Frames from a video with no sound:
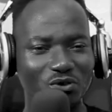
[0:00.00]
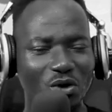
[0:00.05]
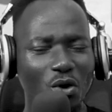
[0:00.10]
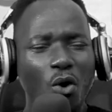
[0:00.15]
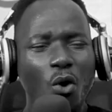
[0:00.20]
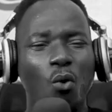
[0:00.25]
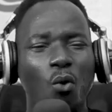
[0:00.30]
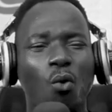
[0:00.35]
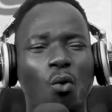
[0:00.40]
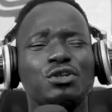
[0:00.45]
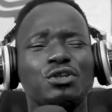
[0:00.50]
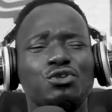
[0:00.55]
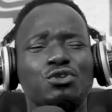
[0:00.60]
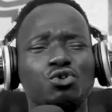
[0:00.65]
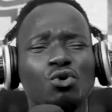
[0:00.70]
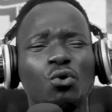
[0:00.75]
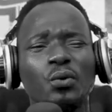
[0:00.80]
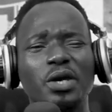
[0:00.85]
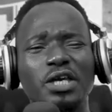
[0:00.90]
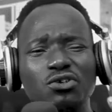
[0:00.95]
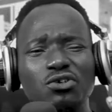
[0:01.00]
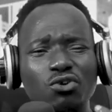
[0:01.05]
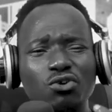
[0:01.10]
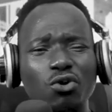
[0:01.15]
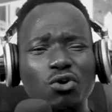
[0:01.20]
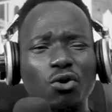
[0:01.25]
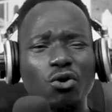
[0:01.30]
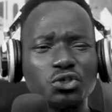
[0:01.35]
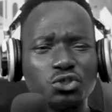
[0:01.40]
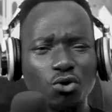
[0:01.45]
What do we
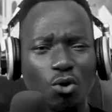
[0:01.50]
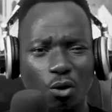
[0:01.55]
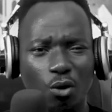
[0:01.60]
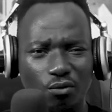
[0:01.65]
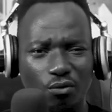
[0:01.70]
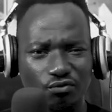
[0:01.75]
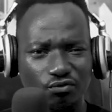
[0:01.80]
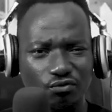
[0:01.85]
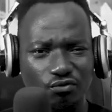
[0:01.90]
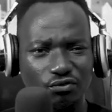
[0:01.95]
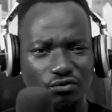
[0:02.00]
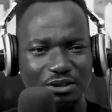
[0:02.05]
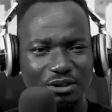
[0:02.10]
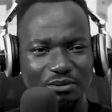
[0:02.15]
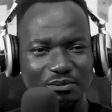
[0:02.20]
know you of?